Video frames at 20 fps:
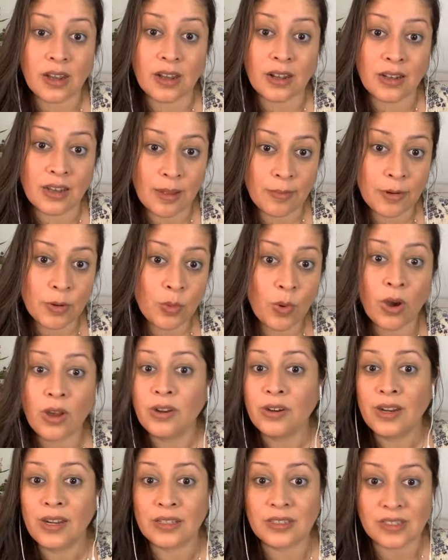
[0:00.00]
uh, lemon
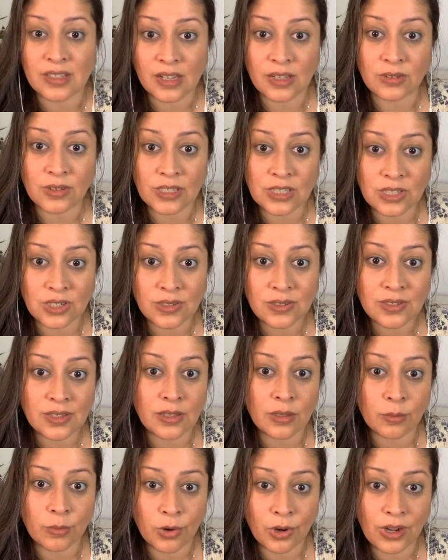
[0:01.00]
water and celery
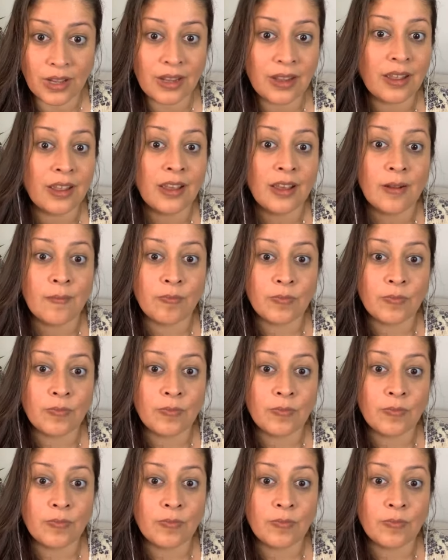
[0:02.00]
juice in the morning.